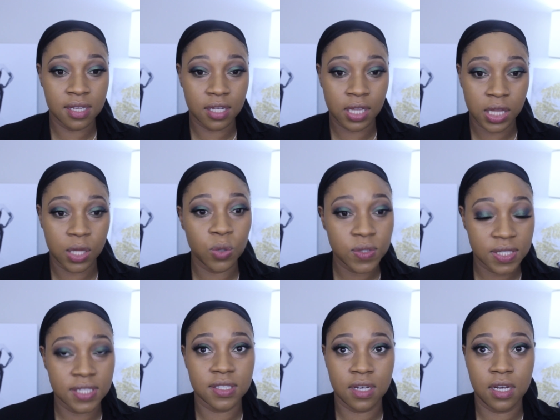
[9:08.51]
the
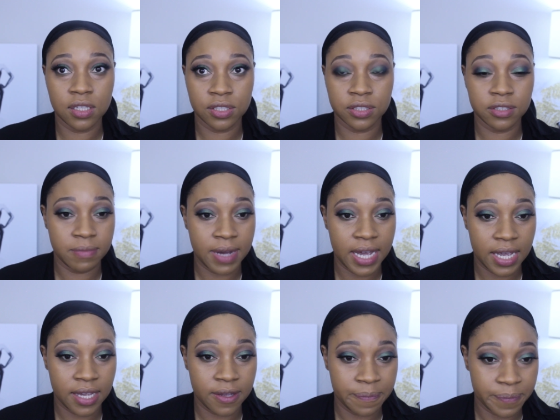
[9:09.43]
closest color to
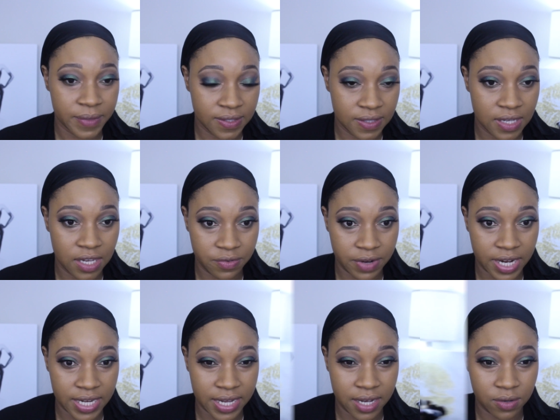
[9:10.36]
my skin
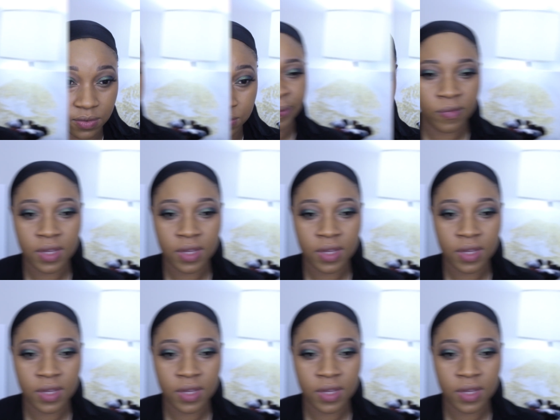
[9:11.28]
right now.